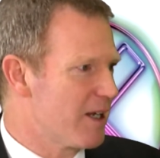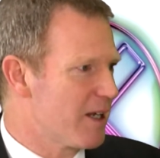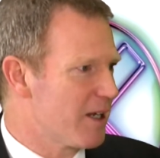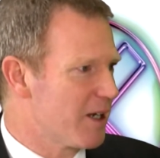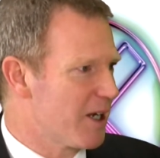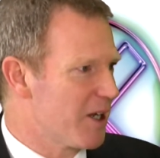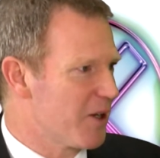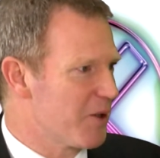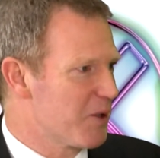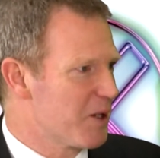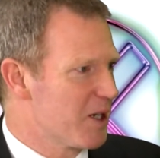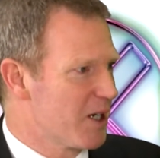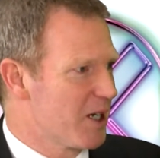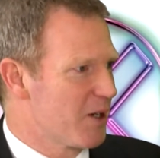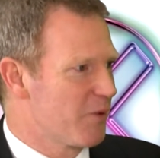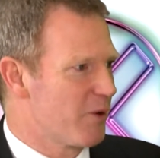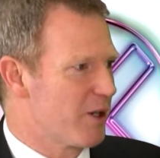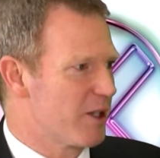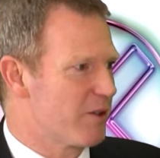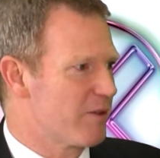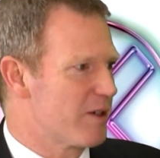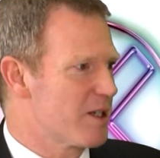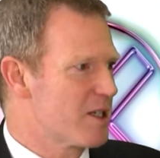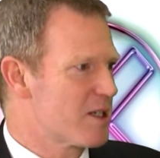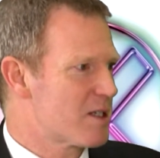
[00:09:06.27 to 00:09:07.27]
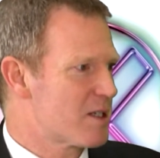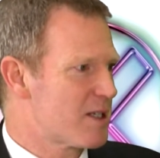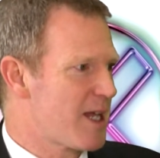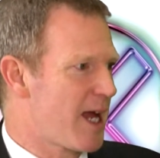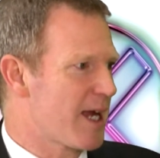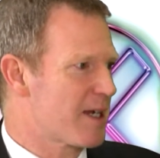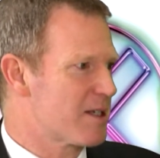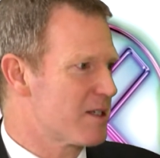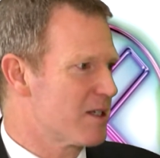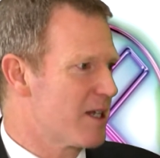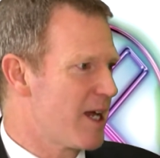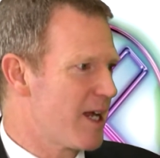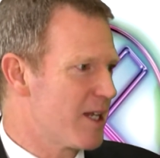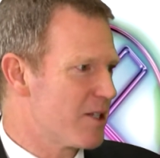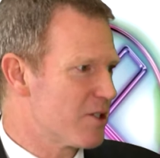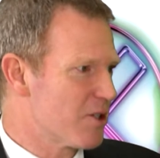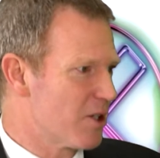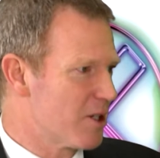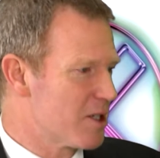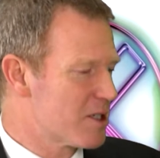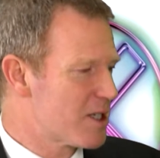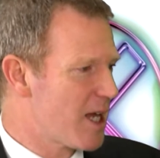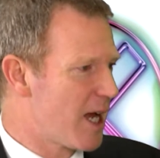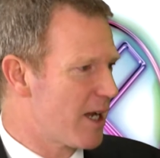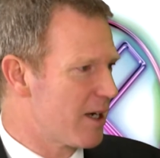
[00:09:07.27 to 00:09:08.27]
You know, whether it's stags and hens
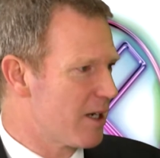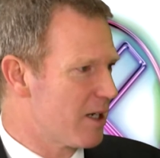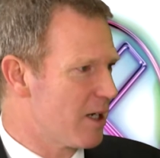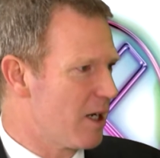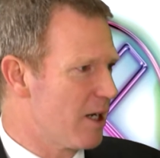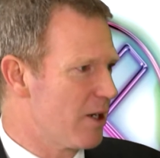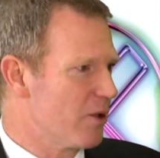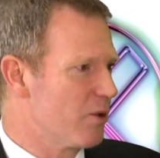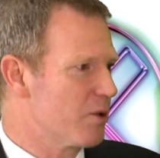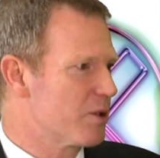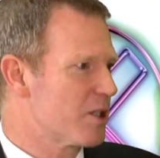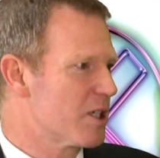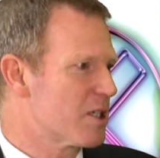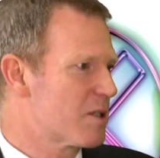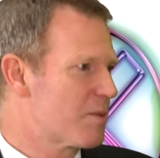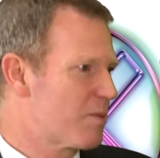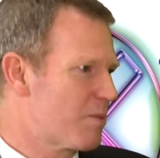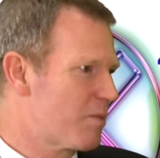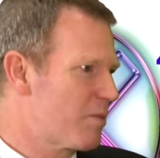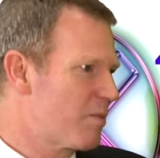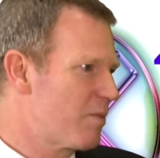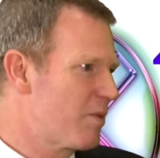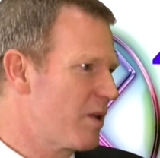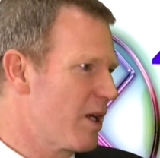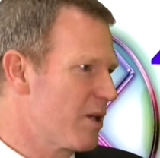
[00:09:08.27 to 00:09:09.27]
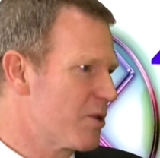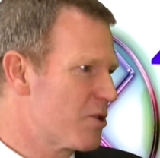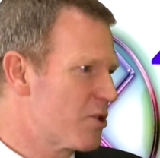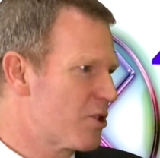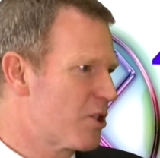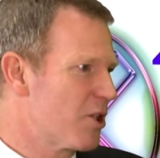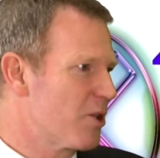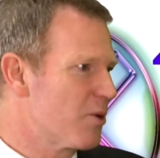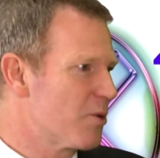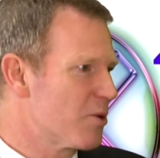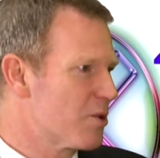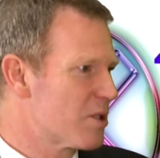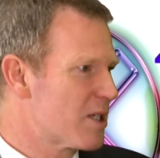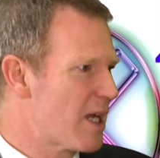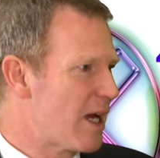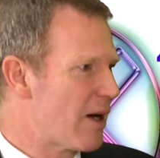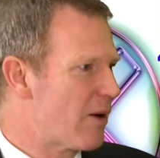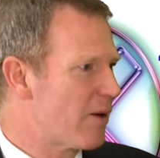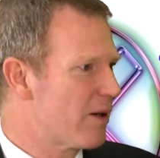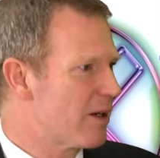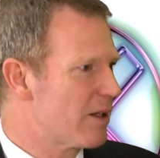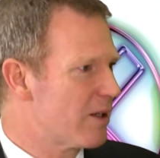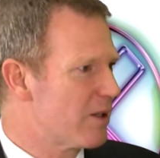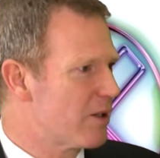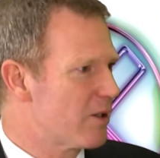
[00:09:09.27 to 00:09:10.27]
on a Saturday night or just you know, students
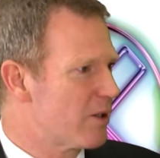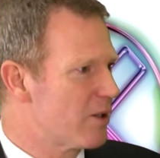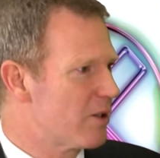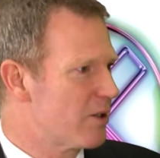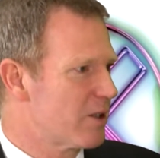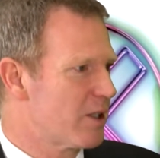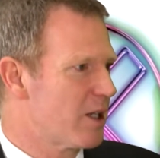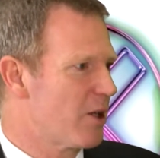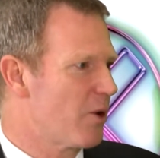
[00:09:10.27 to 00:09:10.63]
out, uh, you